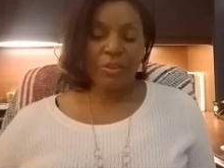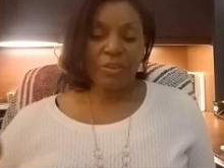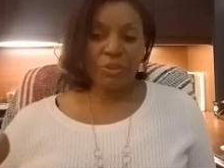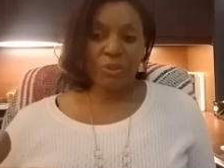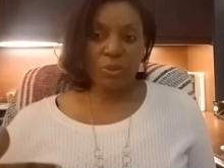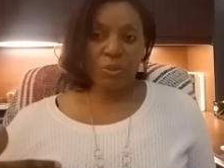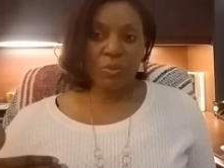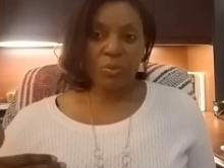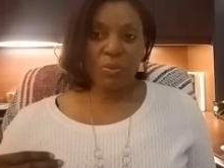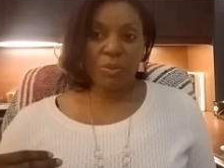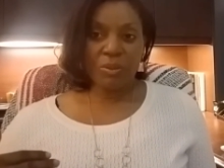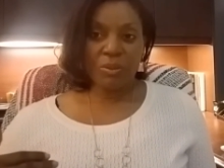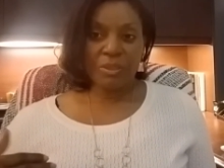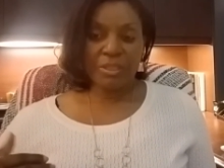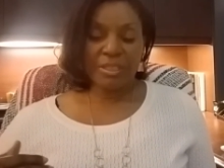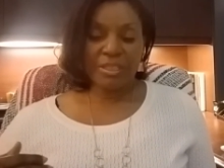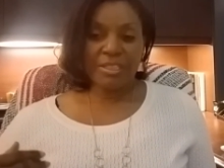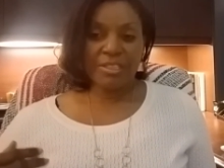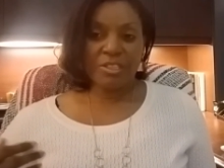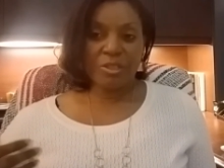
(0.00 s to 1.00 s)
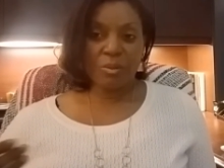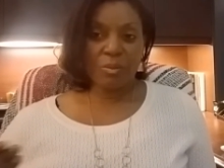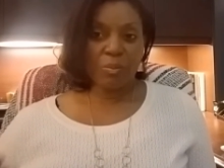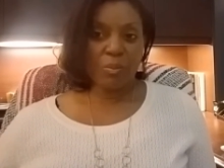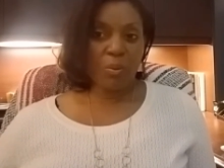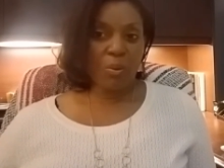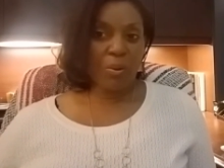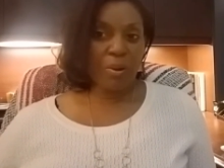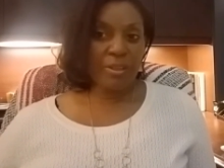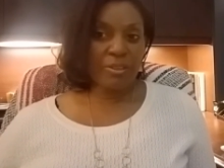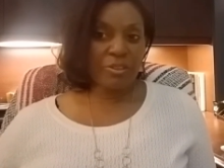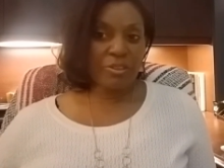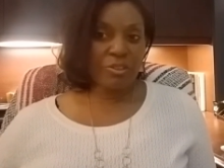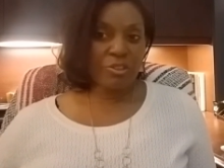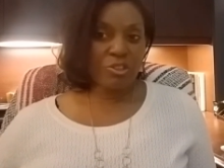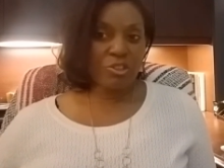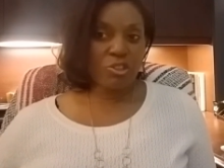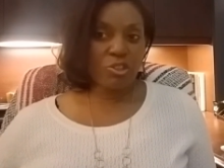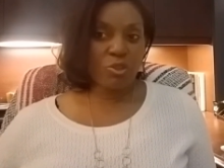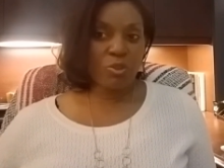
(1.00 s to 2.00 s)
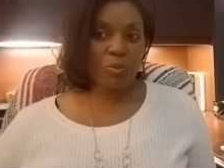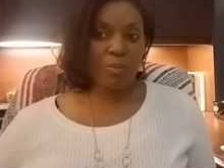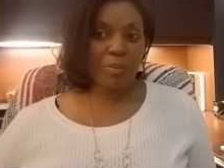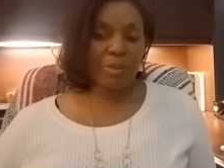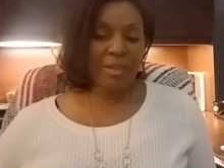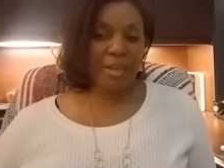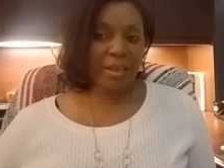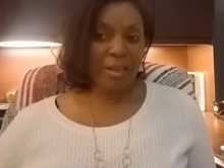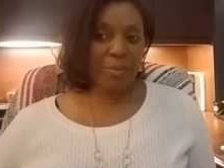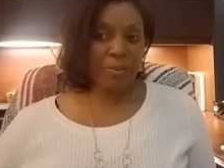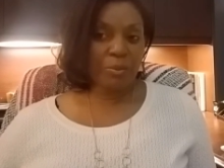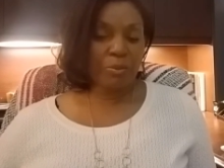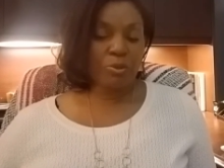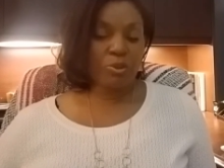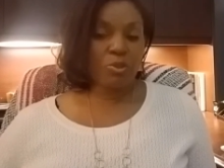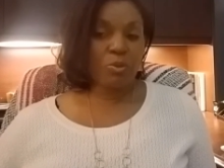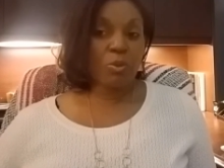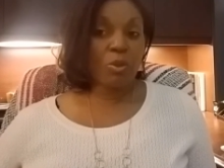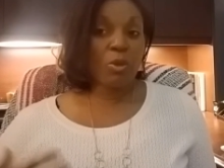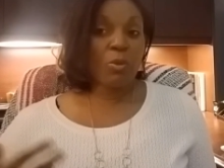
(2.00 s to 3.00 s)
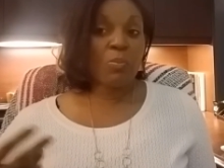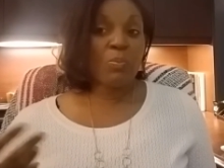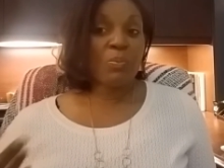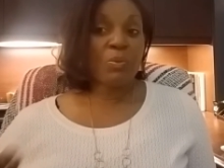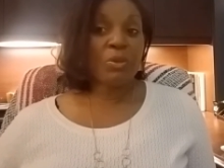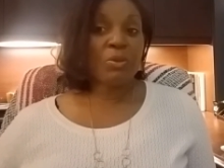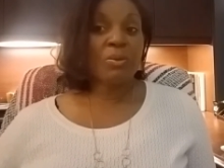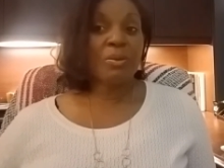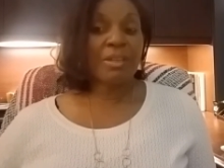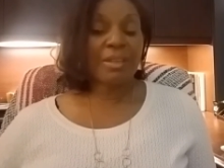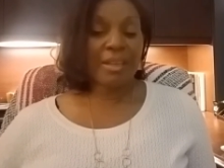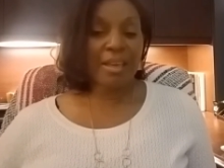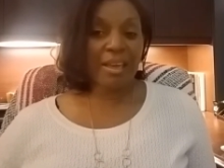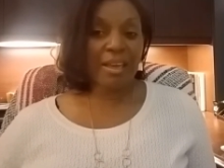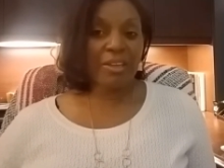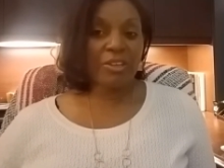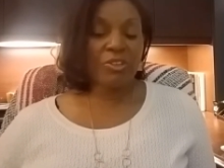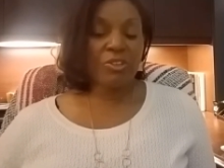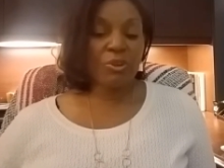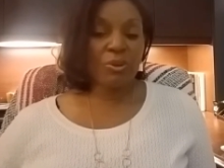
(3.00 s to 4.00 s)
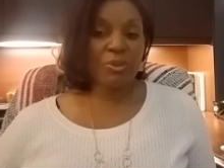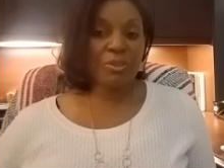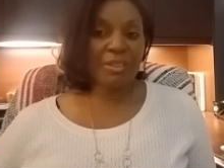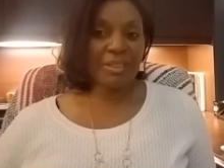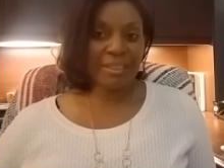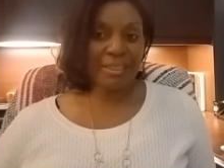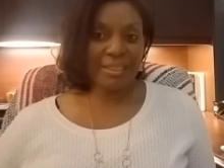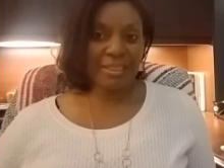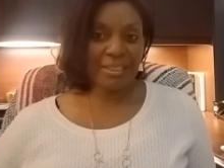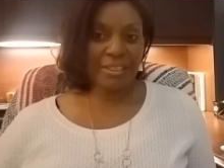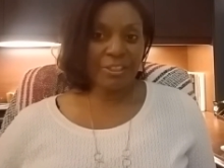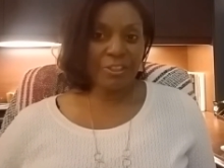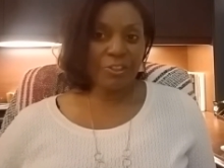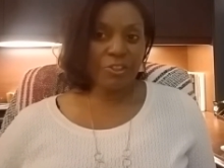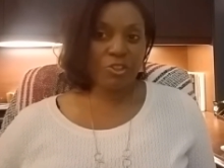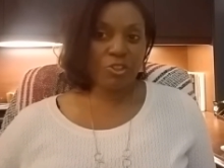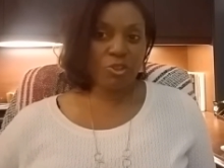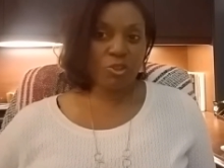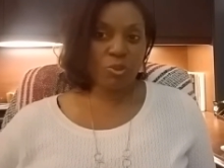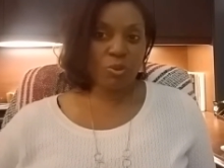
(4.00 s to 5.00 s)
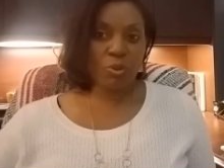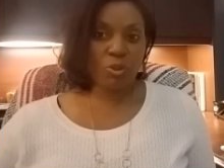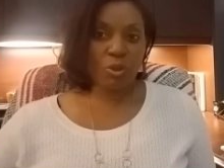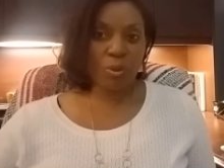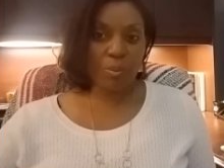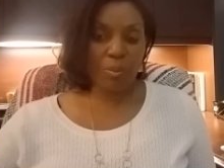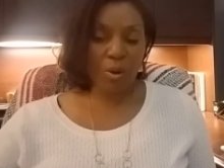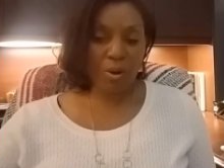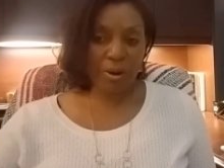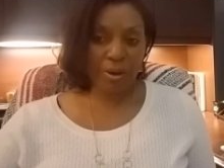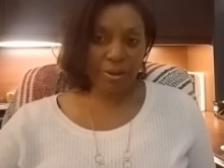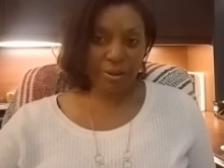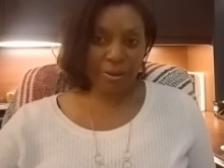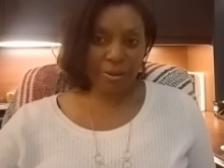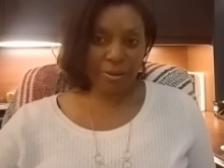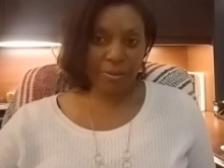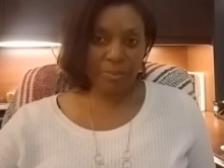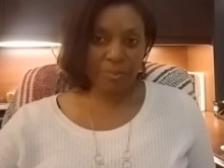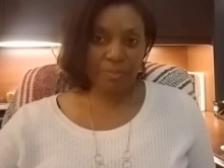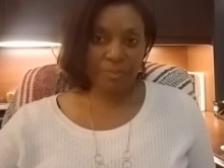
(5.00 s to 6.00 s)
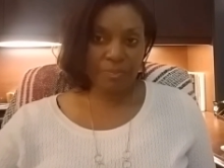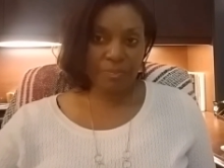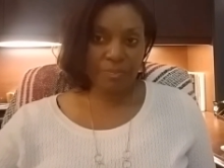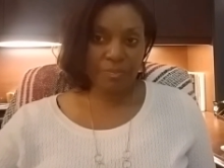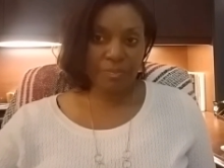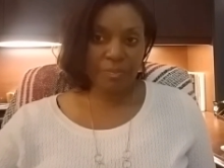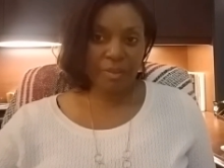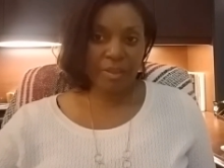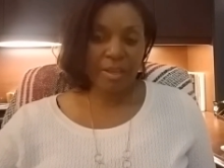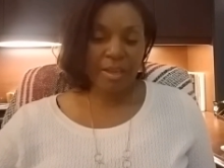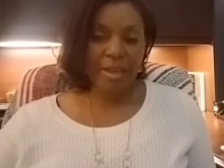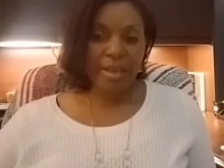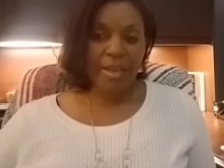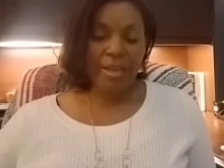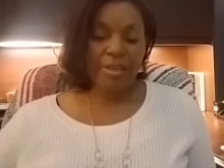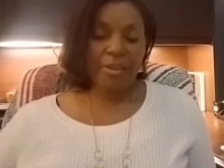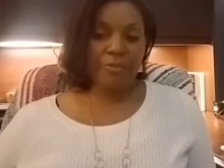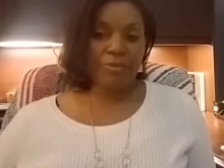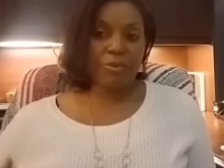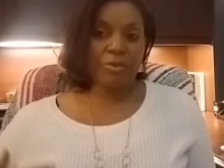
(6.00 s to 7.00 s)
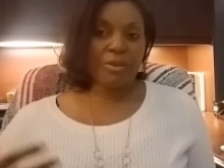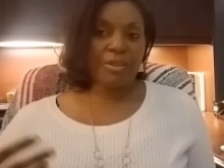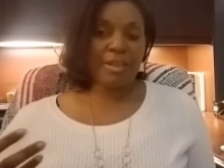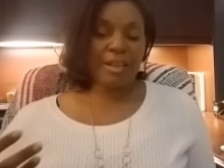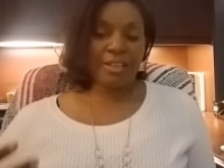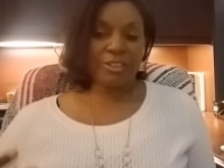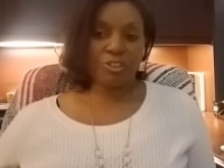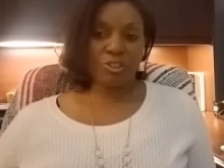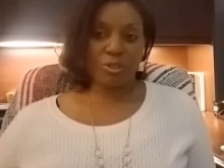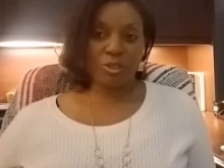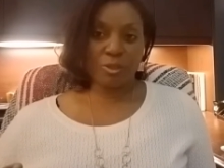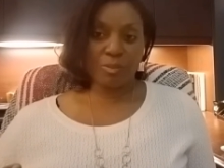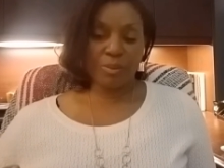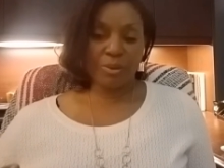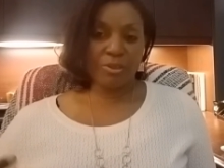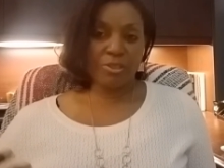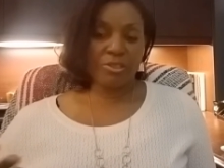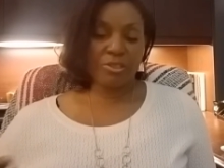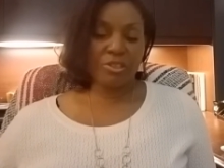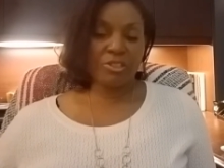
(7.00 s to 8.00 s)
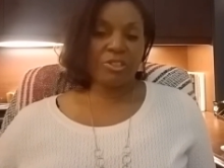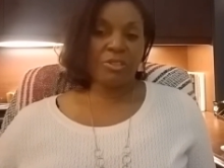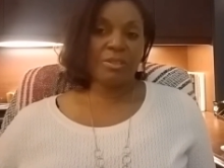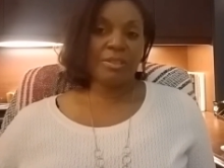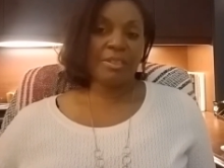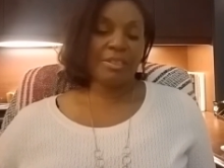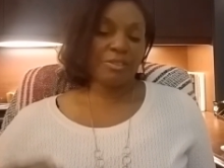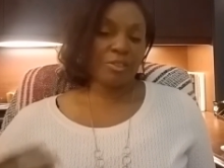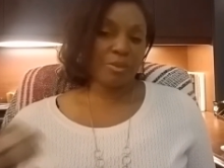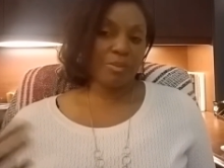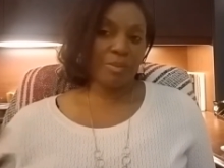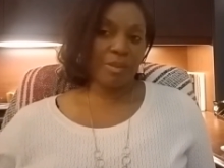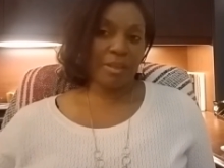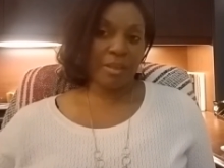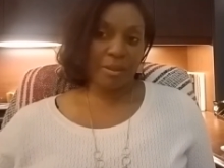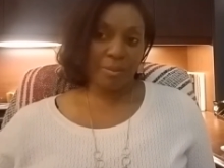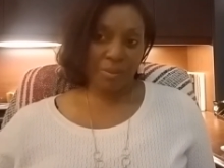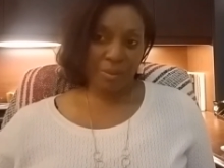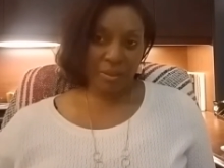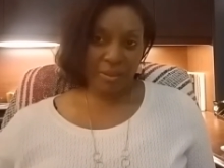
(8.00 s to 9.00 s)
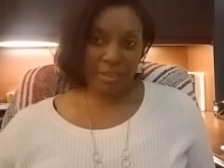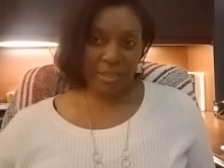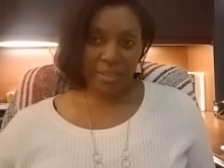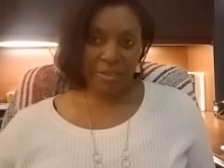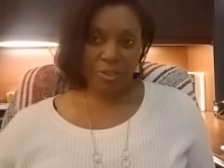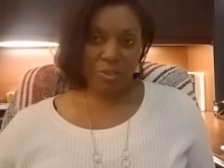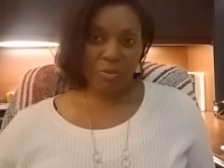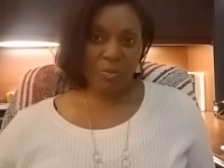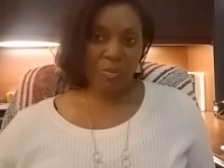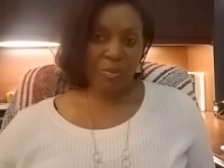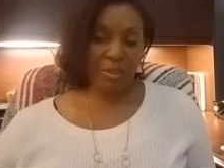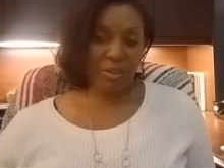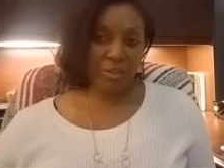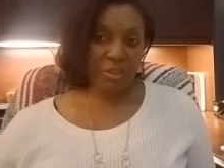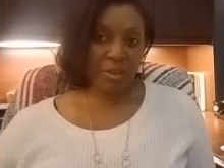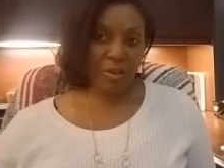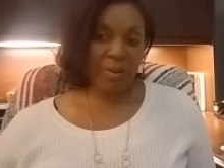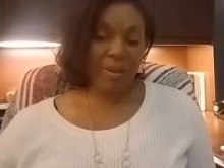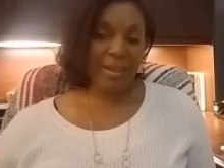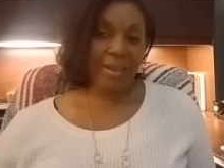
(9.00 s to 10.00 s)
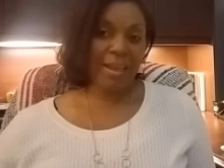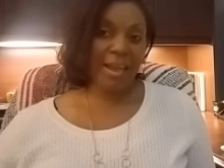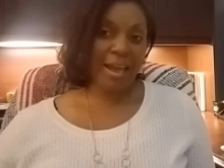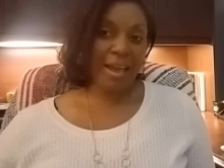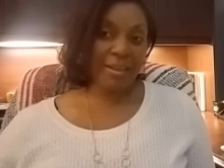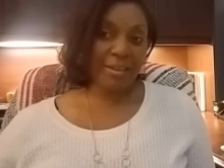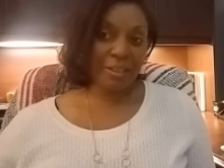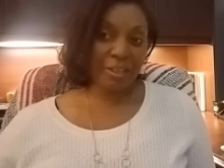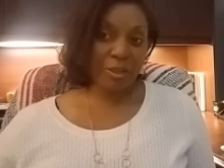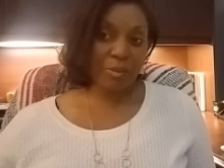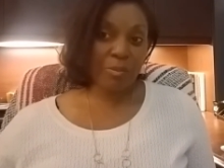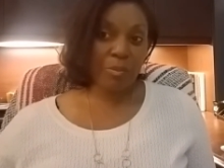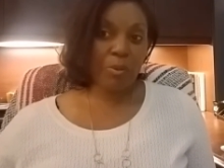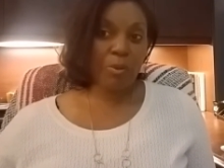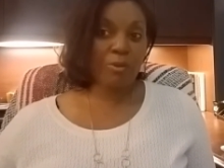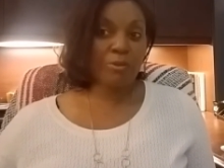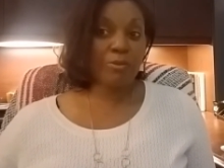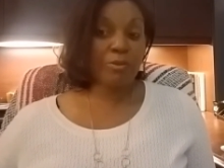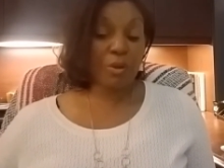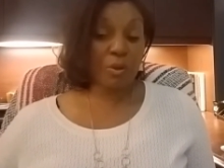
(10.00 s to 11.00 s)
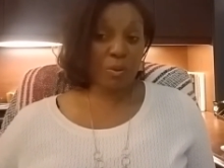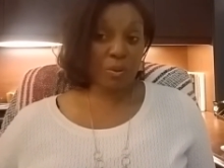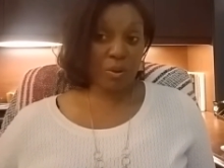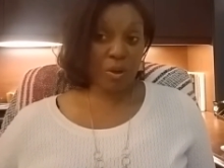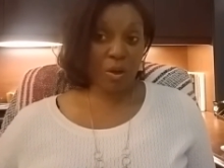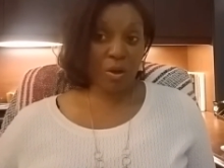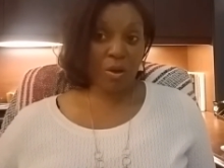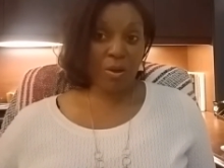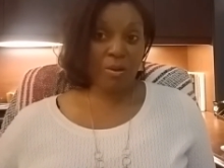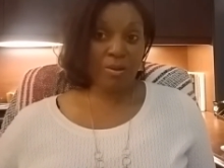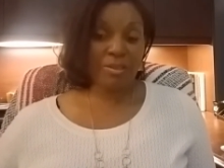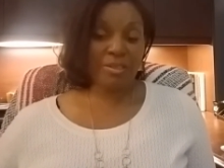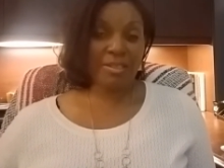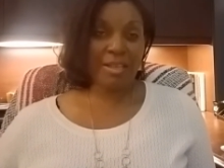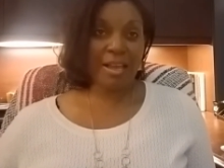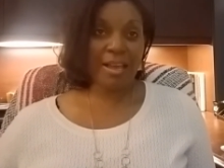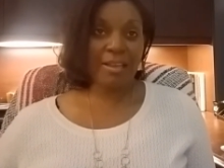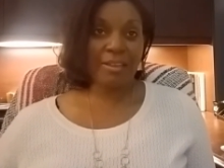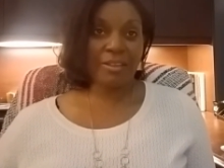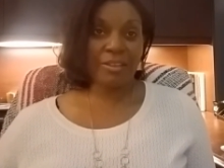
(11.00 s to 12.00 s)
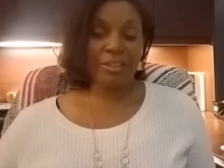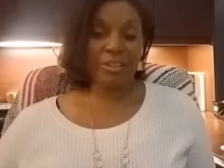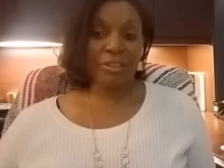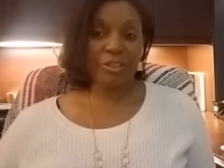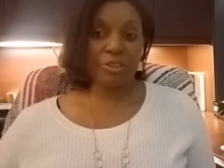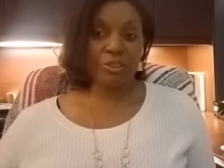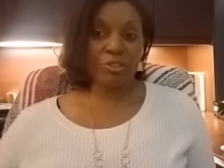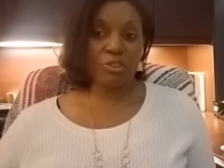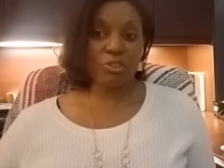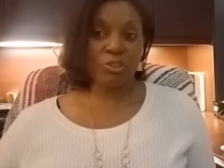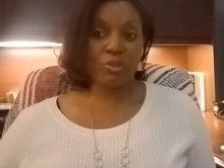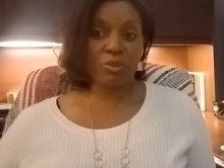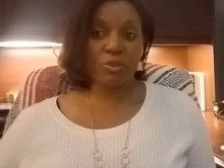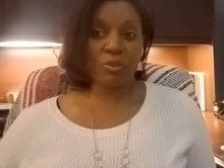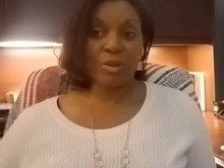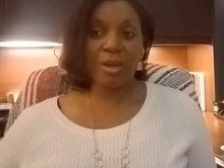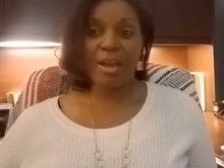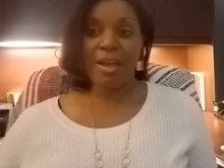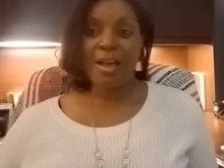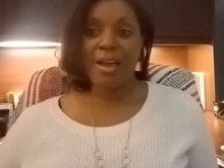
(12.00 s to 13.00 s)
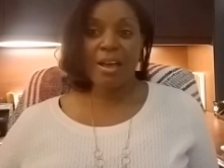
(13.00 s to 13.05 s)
it is important to be able to communicate your needs to your partner. If you're an anxious person, you need to be able to let someone know, hey, I need more phone calls. I need you